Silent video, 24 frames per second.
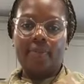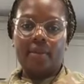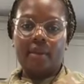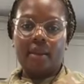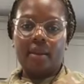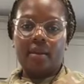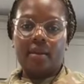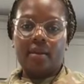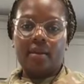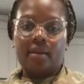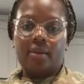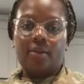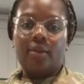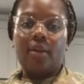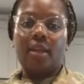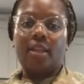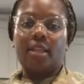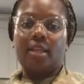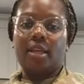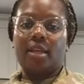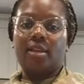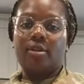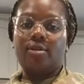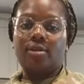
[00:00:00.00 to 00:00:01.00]
You have to get
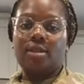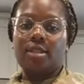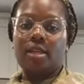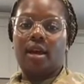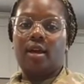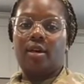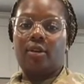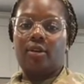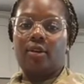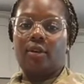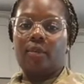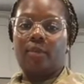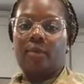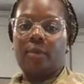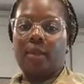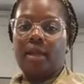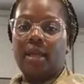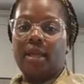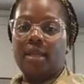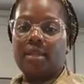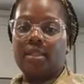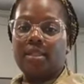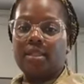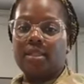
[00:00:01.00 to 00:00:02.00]
used to all your
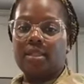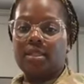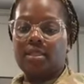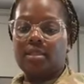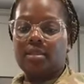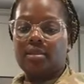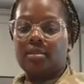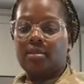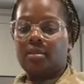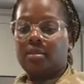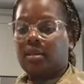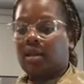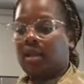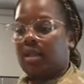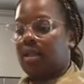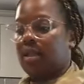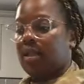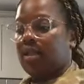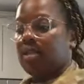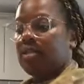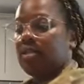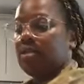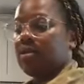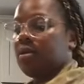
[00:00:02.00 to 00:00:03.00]
appliances. I think so.
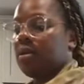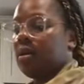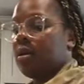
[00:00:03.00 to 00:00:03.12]
Yeah.